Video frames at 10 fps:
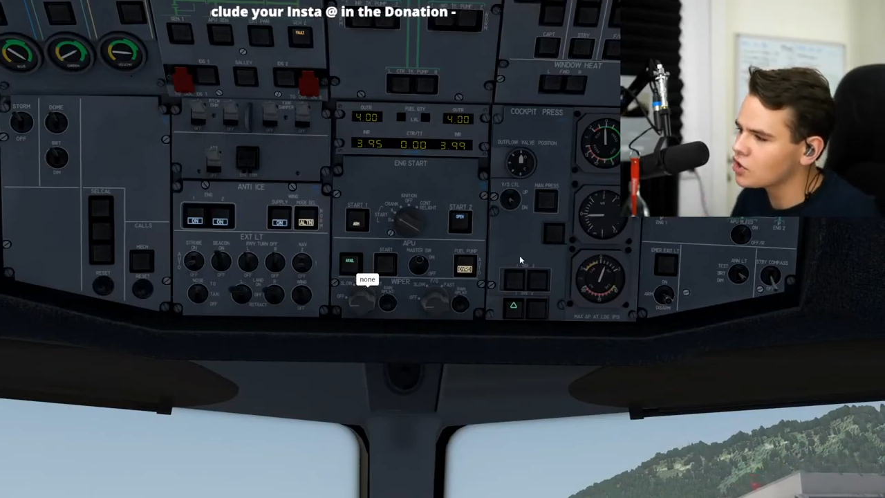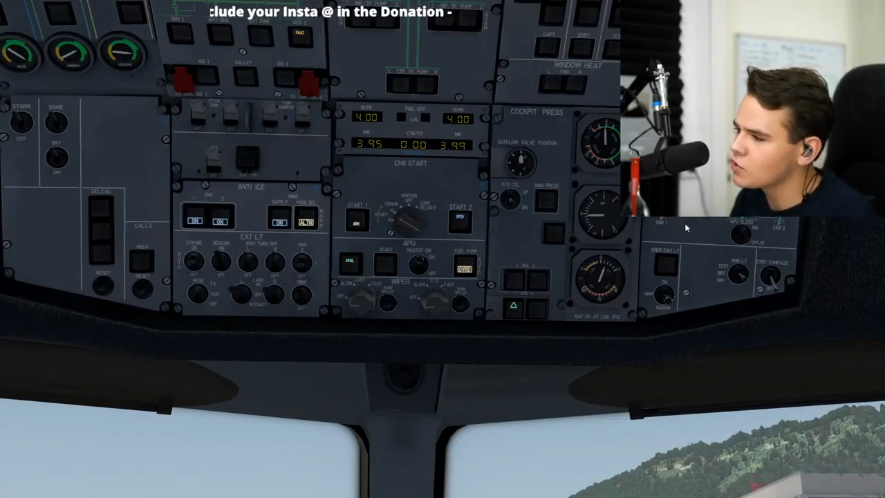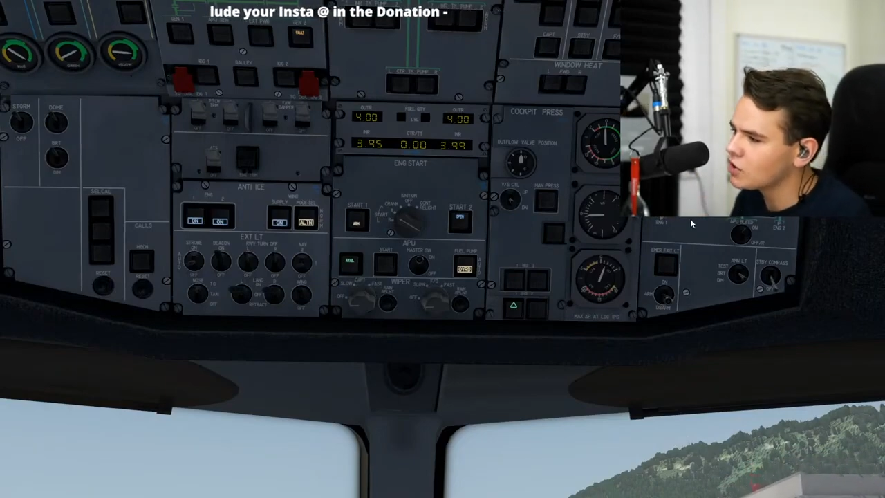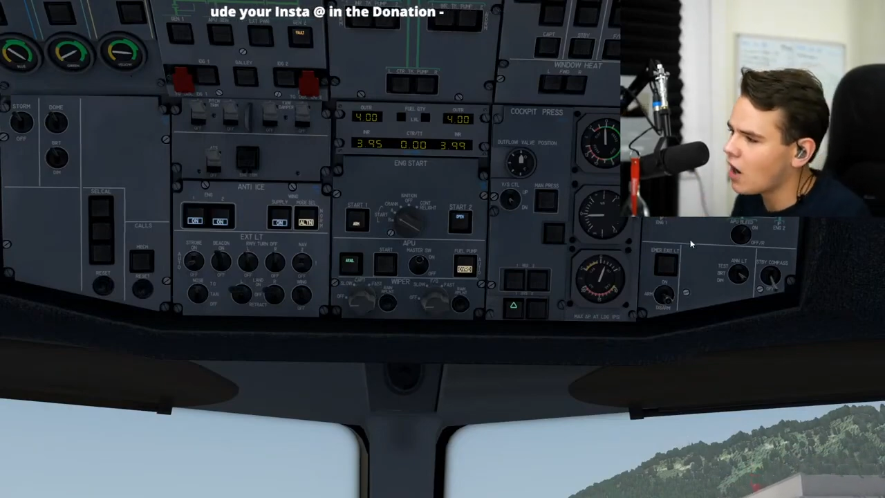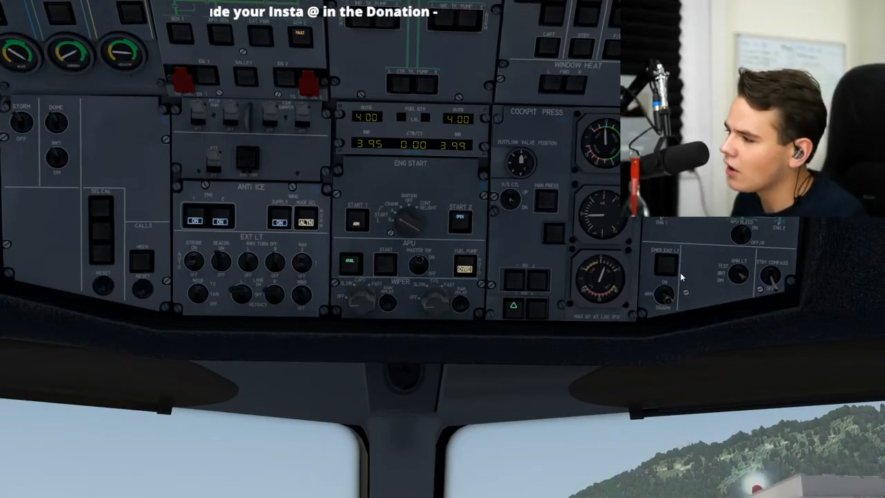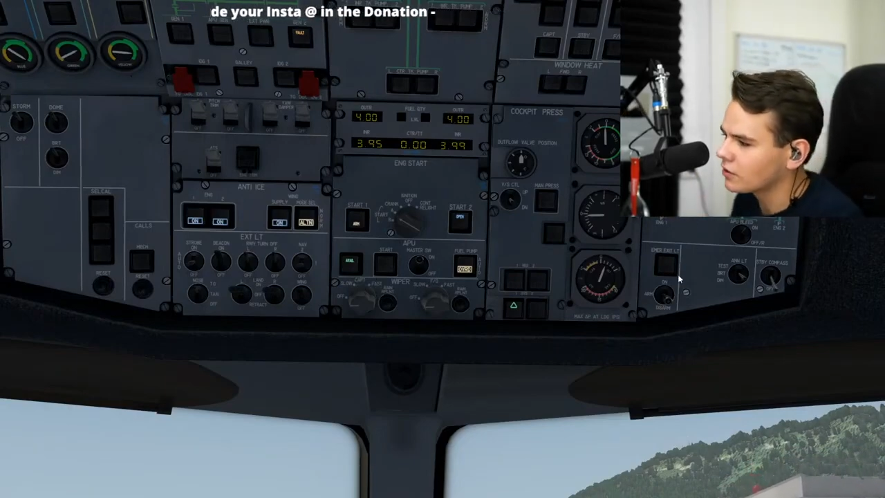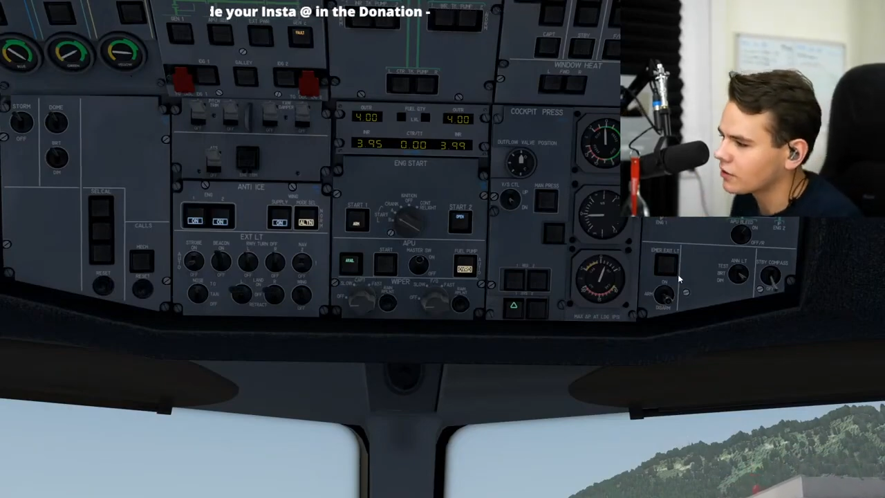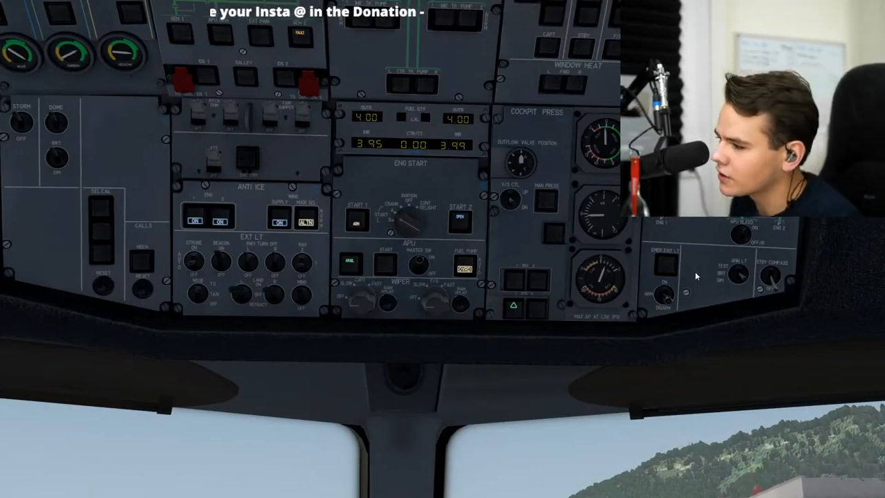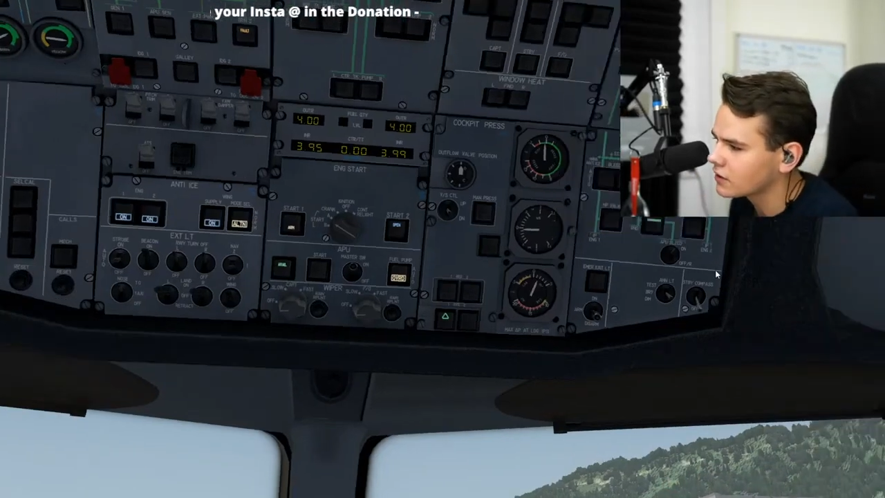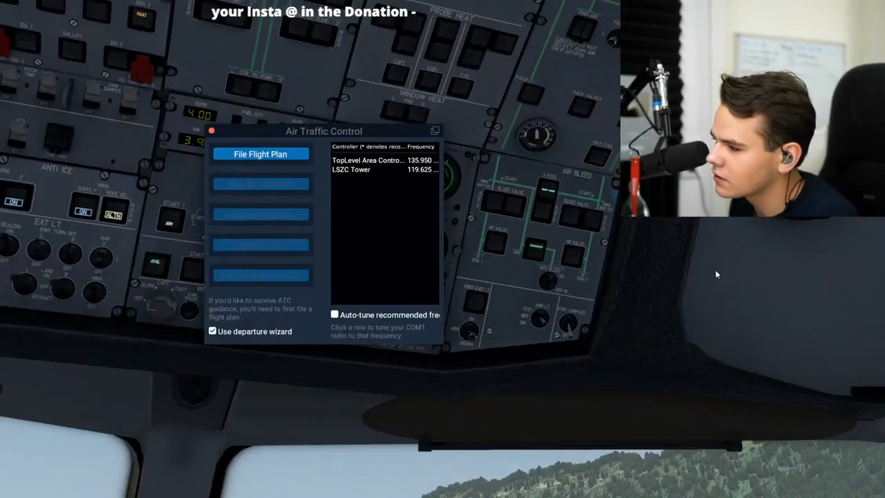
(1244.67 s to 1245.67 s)

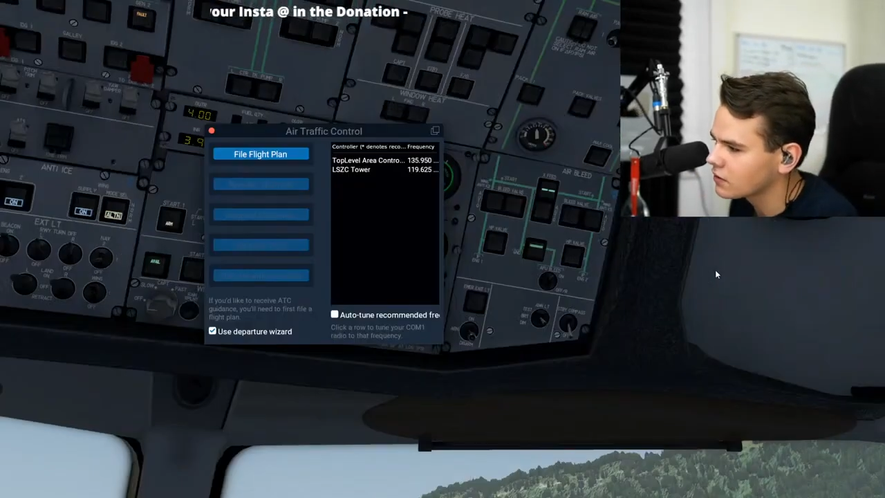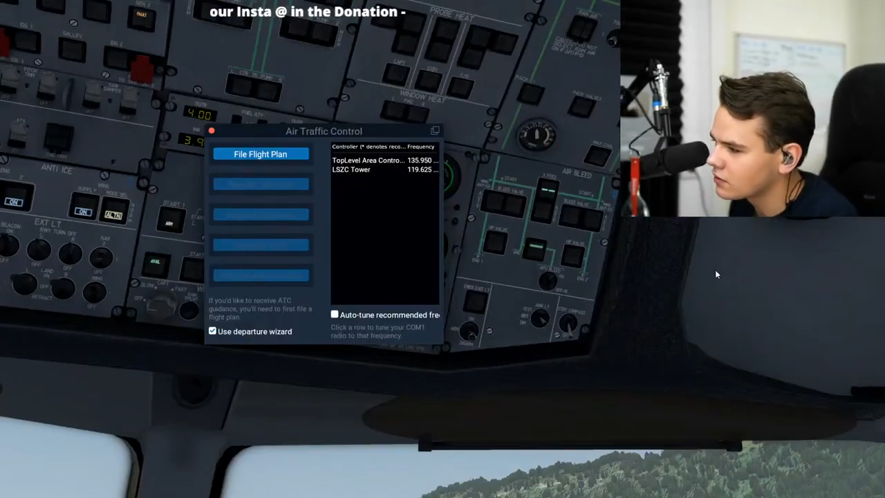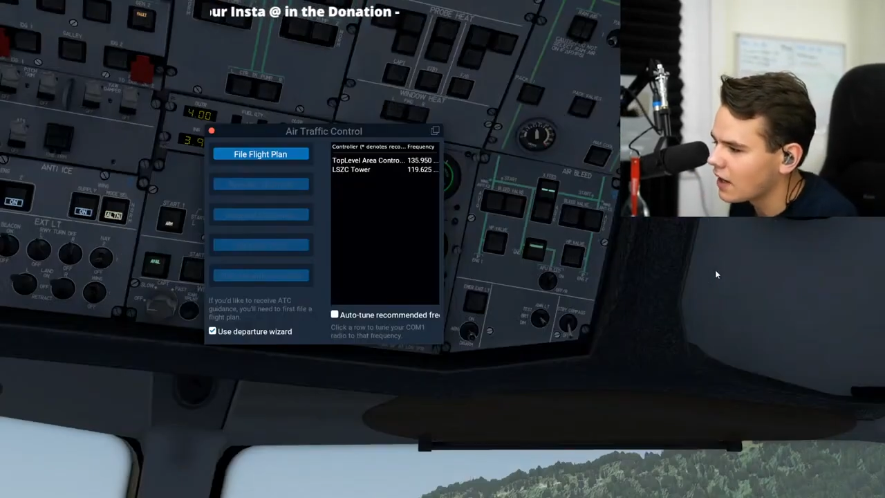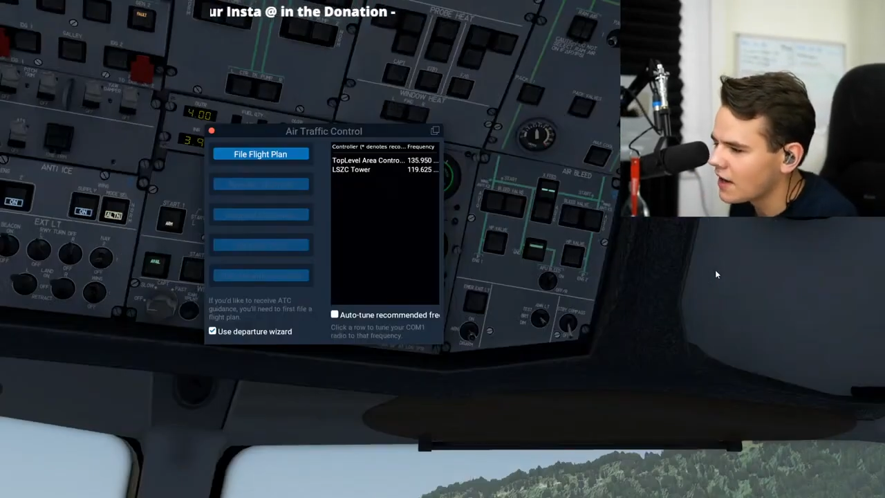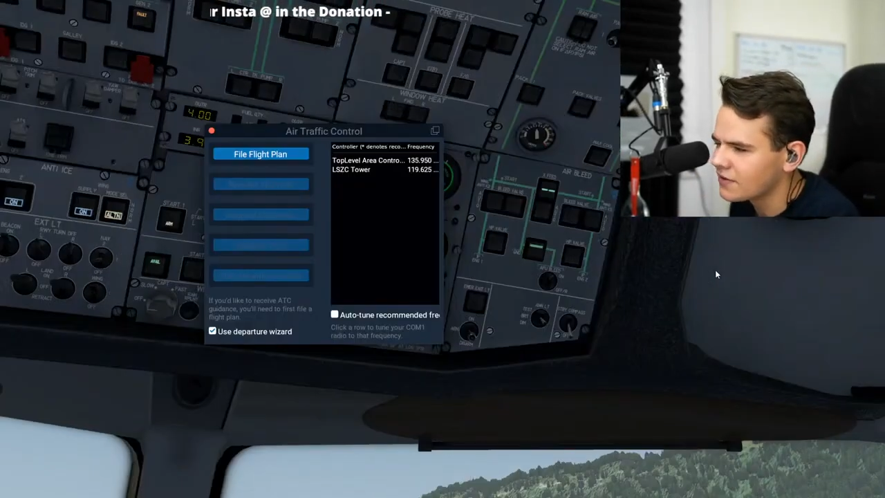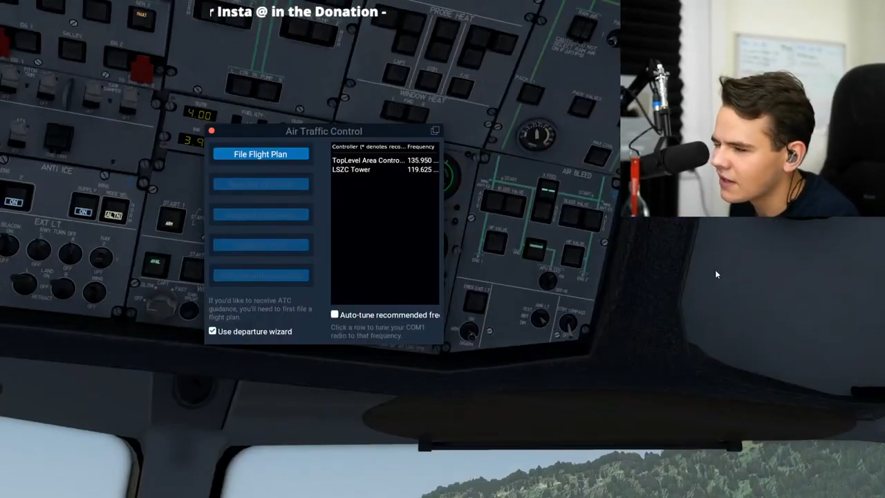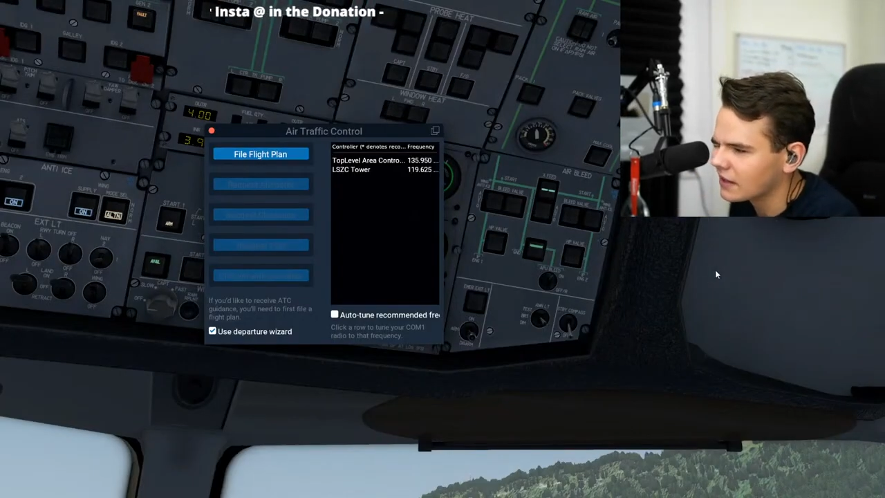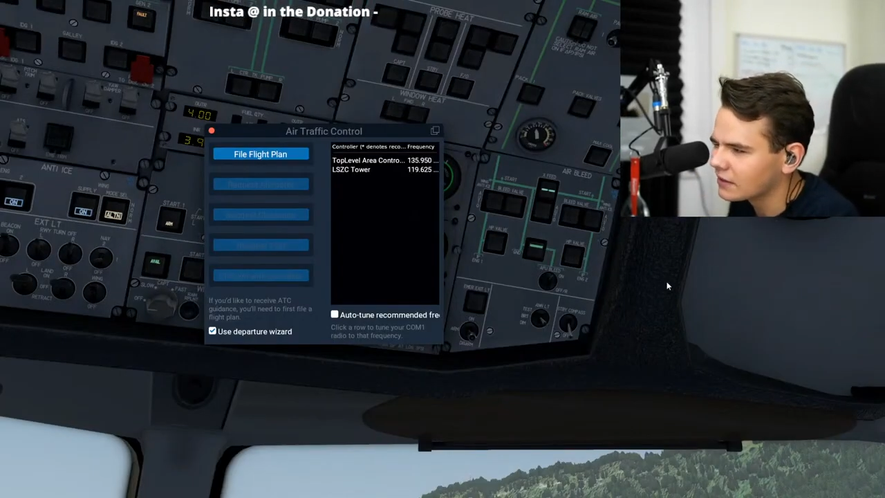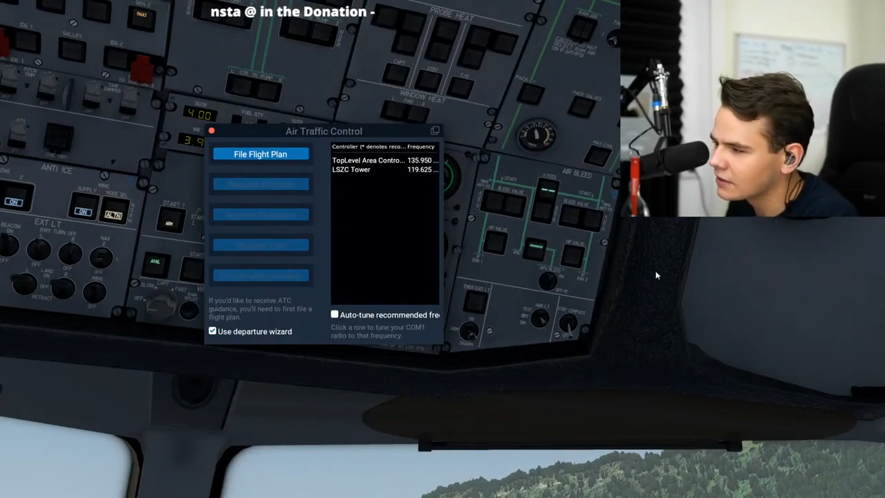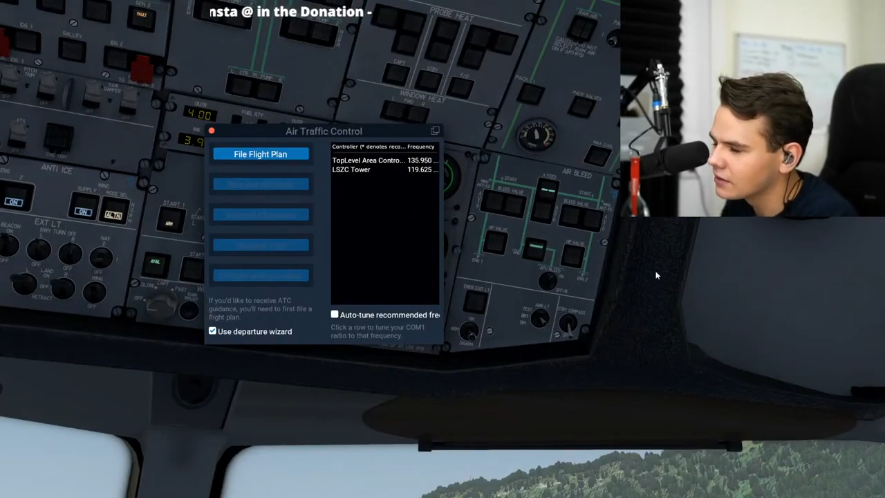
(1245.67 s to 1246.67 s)
$2, I
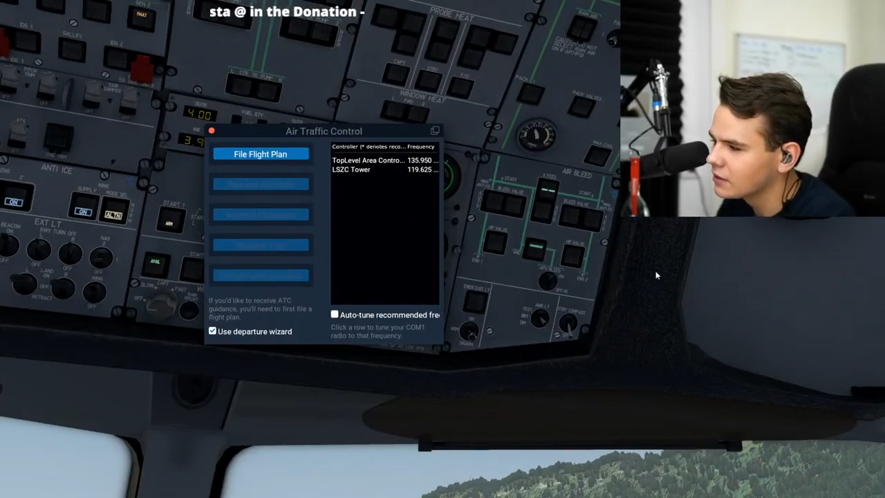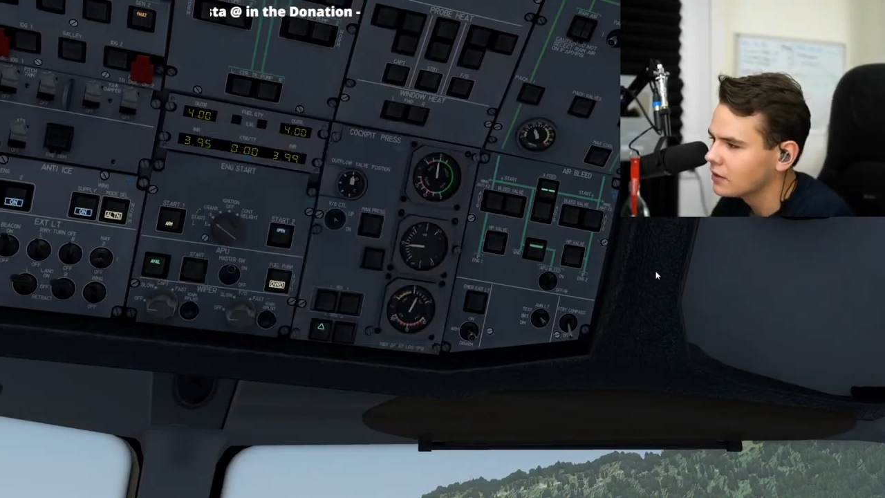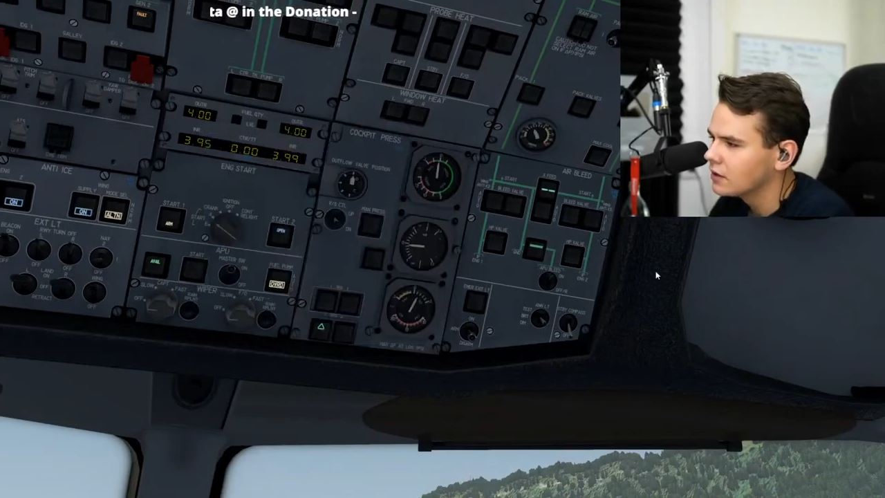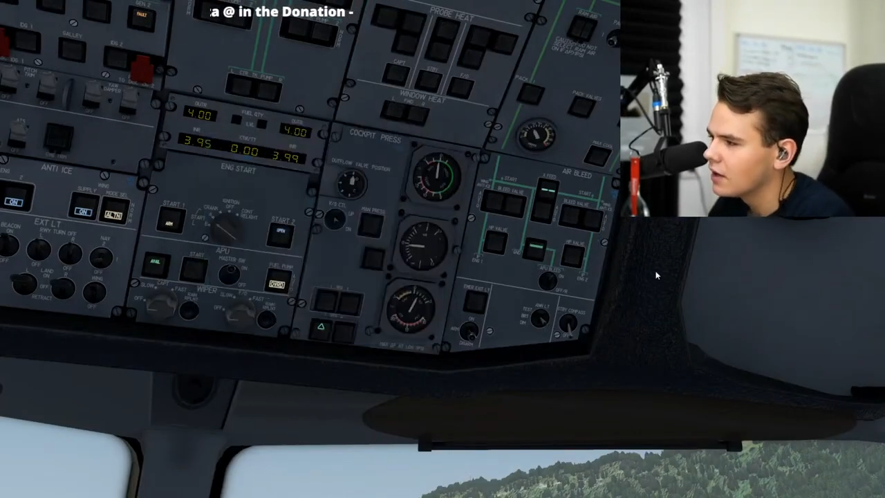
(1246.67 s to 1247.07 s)
think.